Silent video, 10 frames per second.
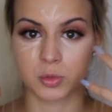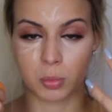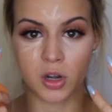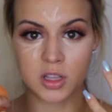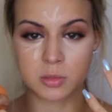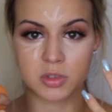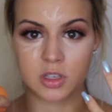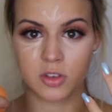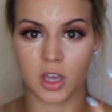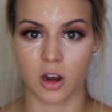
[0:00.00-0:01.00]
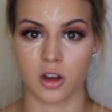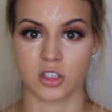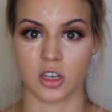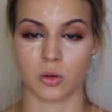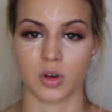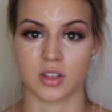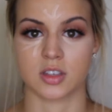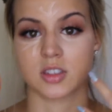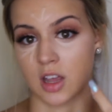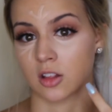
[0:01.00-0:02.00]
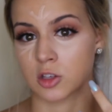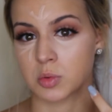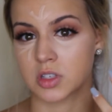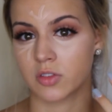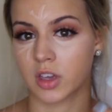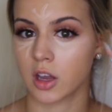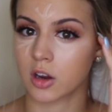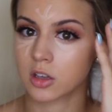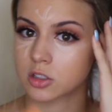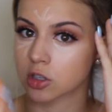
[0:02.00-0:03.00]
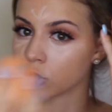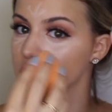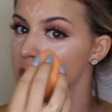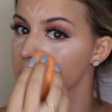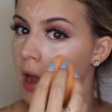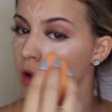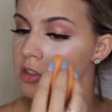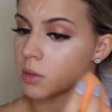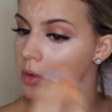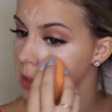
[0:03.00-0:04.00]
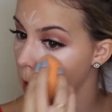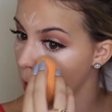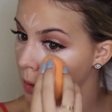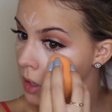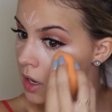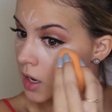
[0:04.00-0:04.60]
put it in specific areas and you want it to stay in those specific areas, so just pounce up and down, and